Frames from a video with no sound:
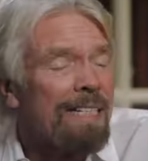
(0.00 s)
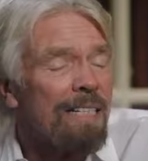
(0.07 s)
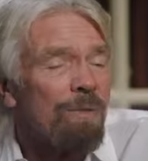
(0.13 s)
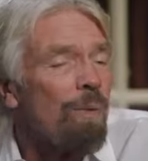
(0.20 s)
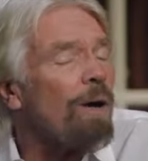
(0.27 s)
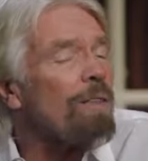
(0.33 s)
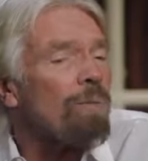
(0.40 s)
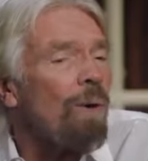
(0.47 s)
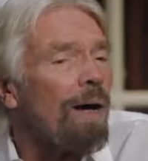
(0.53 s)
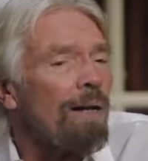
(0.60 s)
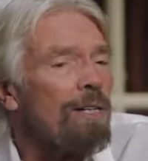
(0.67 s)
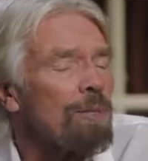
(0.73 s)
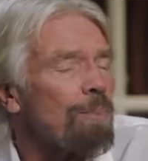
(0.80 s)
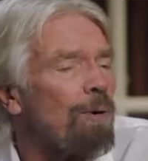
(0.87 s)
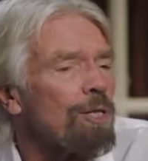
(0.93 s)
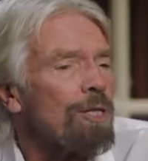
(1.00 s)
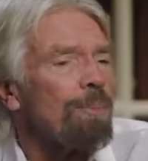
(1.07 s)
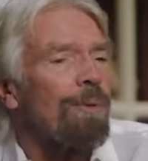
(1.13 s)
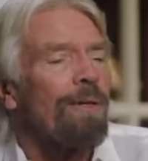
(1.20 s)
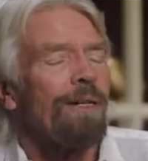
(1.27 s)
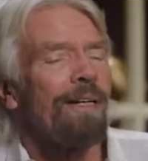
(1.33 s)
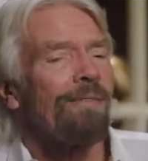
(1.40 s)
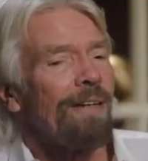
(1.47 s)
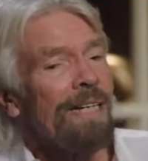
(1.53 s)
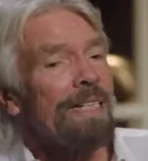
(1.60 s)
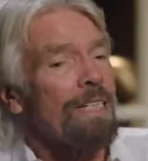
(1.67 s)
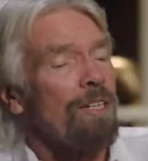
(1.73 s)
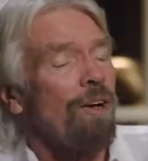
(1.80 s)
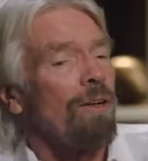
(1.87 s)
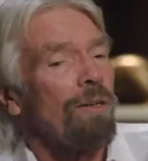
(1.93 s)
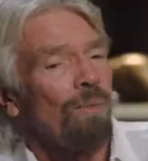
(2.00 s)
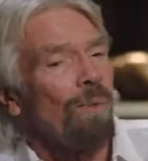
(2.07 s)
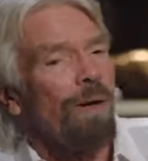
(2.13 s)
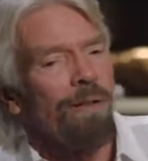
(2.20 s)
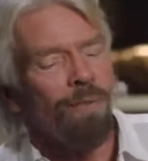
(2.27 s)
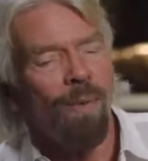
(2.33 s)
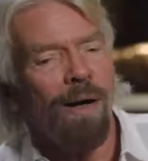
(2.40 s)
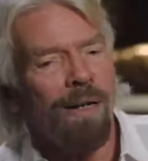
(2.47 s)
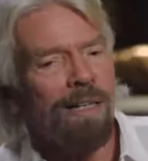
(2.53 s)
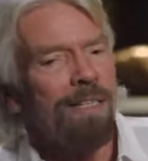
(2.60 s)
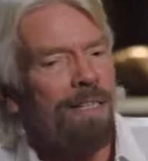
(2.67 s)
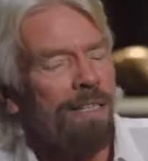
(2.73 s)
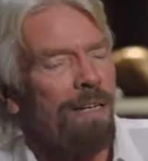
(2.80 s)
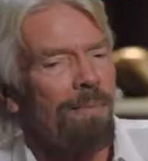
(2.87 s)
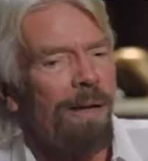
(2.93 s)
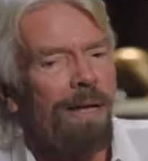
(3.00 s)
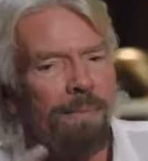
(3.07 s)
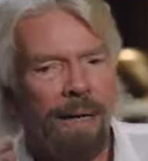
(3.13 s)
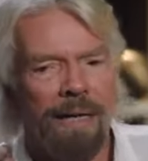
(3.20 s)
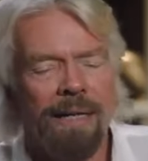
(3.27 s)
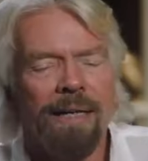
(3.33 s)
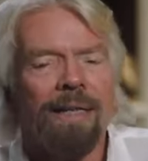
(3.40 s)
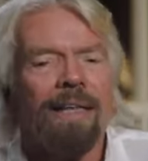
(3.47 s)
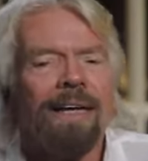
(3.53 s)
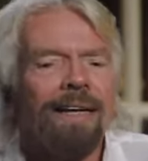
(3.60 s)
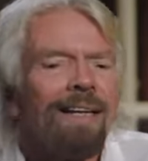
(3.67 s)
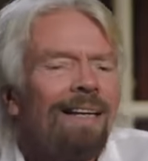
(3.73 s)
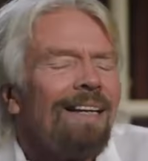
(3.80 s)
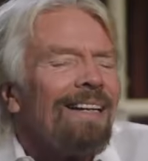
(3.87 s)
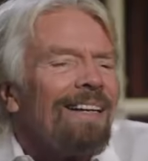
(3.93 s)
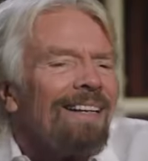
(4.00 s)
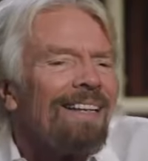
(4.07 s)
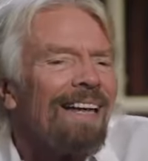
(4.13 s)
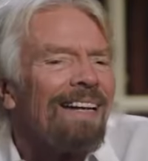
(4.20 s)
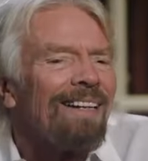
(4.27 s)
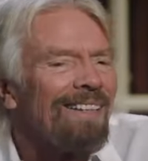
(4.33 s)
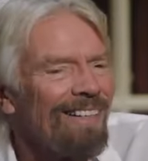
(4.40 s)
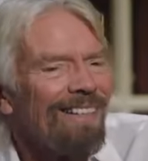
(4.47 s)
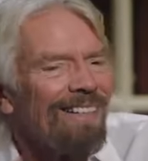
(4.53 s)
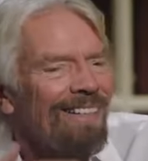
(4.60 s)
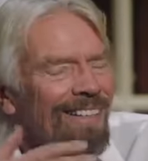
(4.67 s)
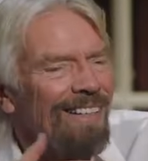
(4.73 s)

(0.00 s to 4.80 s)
is as worthwhile as possible. And if it's not worthwhile, it's just a money-making thing, then